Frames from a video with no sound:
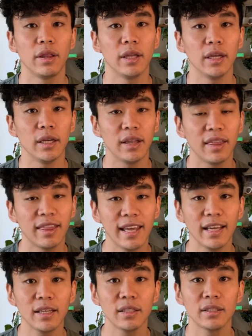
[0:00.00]
the
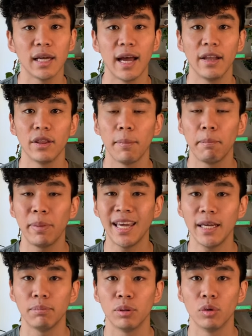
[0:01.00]
things and the
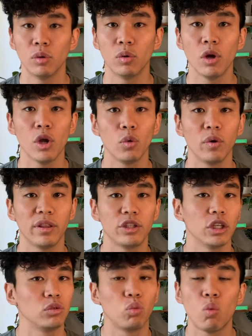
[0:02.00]
people with
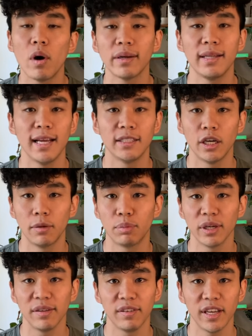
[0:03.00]
just one letter
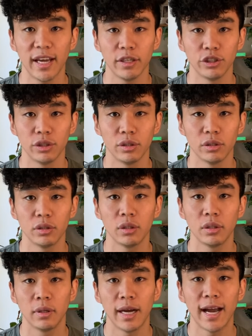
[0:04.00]
abbreviations
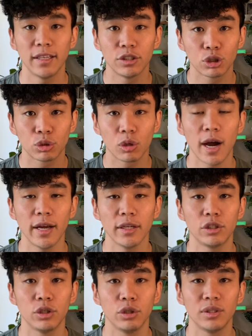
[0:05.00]
and try
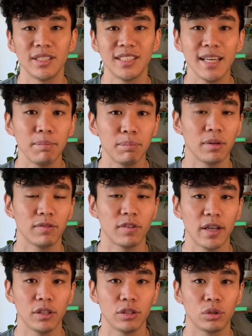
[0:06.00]
to
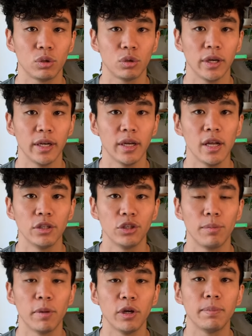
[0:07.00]
simplify the story to
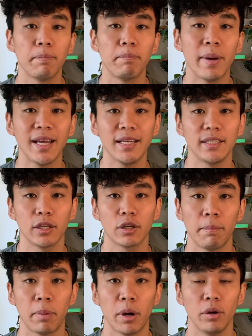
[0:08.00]
the most basic
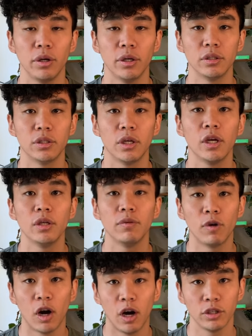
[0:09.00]
components
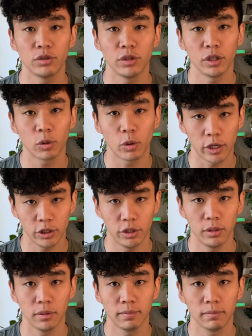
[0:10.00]
for answering the
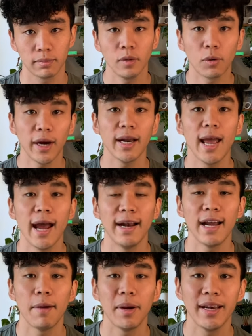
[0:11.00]
question. All right, and
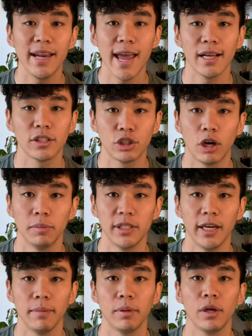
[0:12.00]
now my next top
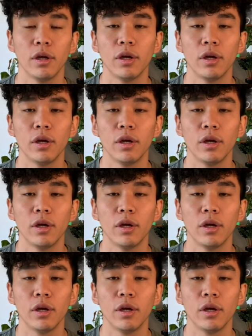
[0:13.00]
tip,